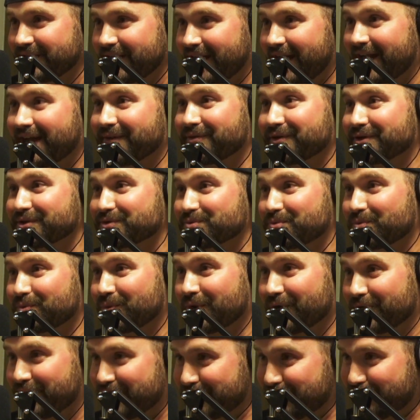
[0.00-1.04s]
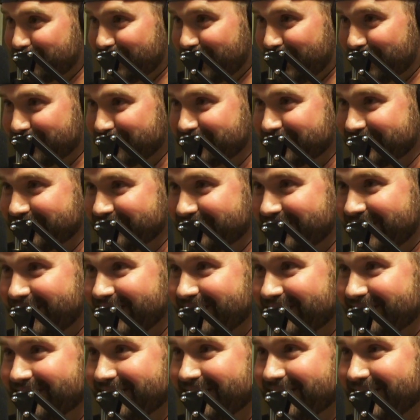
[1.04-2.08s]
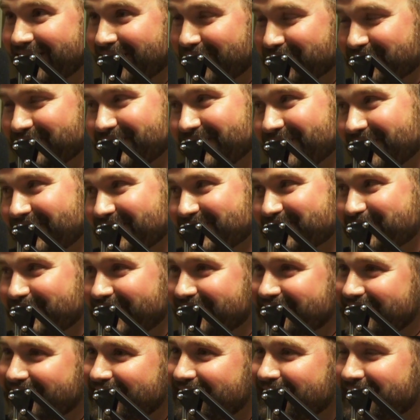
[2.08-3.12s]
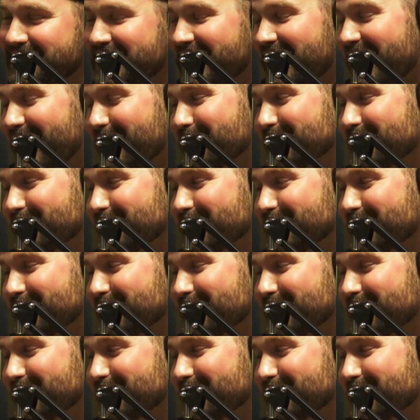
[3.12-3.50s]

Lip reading: And there's work involved. Like, 'cause when you go out and spectate, you're like, oh,